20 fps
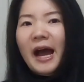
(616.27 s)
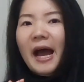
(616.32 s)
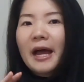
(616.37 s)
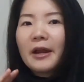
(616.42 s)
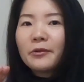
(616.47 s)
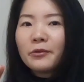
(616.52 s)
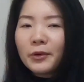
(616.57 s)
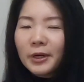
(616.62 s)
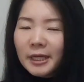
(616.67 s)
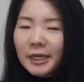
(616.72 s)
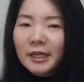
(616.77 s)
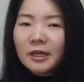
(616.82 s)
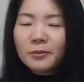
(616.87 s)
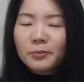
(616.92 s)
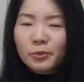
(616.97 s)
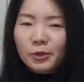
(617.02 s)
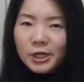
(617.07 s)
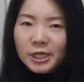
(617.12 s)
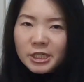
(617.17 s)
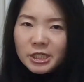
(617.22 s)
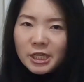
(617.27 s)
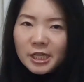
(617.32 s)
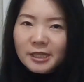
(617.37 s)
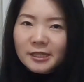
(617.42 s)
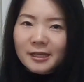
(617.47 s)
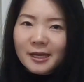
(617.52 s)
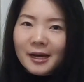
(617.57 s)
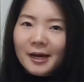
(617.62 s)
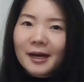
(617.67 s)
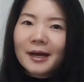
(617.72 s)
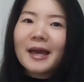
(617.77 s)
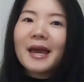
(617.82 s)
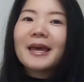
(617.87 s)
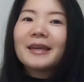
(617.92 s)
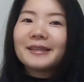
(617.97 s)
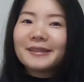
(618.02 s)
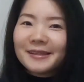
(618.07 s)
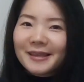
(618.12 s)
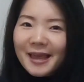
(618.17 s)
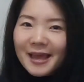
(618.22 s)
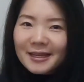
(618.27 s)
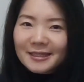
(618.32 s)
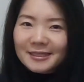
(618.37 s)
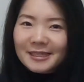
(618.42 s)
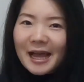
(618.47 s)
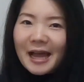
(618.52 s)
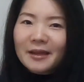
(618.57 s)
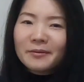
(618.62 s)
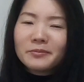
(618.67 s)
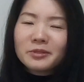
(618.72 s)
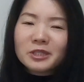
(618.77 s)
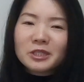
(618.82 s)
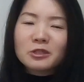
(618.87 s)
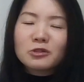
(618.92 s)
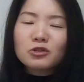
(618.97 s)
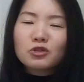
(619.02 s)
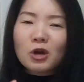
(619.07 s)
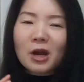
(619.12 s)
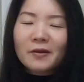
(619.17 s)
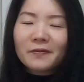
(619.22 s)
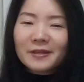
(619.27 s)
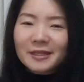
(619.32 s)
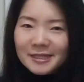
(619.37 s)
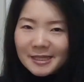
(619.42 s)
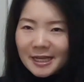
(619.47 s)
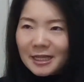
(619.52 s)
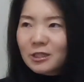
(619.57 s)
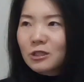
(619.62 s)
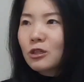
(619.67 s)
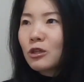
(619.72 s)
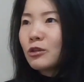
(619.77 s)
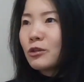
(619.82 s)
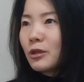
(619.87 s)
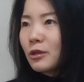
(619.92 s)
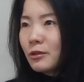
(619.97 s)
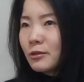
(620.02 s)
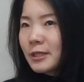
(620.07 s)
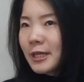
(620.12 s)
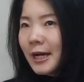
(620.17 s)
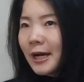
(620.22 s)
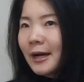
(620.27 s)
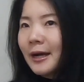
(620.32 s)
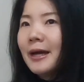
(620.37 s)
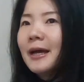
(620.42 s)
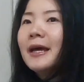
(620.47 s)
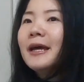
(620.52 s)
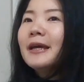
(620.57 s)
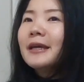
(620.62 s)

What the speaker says: I really appreciate that. And yes, I'm still driving that Toyota.